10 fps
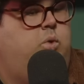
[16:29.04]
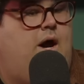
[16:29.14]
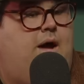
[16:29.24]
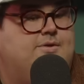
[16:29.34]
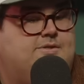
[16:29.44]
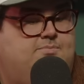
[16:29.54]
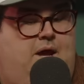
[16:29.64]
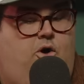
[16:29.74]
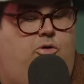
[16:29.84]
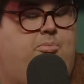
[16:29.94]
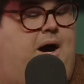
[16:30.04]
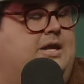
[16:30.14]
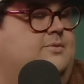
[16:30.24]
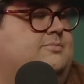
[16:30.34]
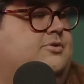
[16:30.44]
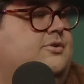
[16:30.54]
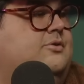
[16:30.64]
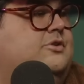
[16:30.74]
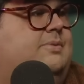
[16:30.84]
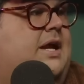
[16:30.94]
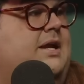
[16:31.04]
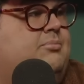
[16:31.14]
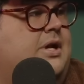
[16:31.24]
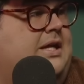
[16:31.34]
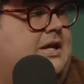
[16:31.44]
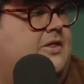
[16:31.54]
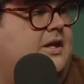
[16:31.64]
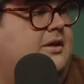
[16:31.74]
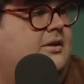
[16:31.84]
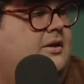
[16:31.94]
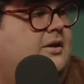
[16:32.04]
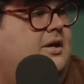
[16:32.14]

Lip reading: Well, my whole body was bruised, but I didn't break anything.